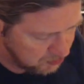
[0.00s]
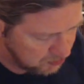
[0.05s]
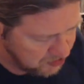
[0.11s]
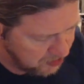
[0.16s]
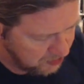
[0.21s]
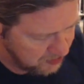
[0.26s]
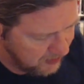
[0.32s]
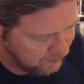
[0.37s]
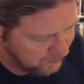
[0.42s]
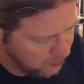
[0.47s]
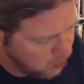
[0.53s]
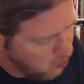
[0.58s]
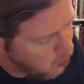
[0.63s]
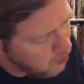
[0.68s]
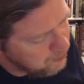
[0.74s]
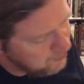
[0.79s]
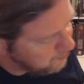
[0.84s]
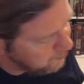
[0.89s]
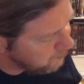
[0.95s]
So you have the
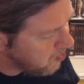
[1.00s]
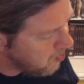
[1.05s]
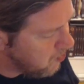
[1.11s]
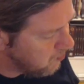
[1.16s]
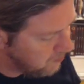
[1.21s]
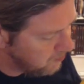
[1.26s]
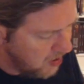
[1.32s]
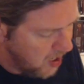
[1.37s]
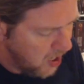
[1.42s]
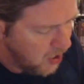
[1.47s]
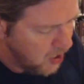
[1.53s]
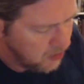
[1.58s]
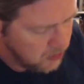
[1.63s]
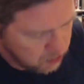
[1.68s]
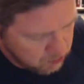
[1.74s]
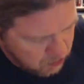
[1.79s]
corporate drone, the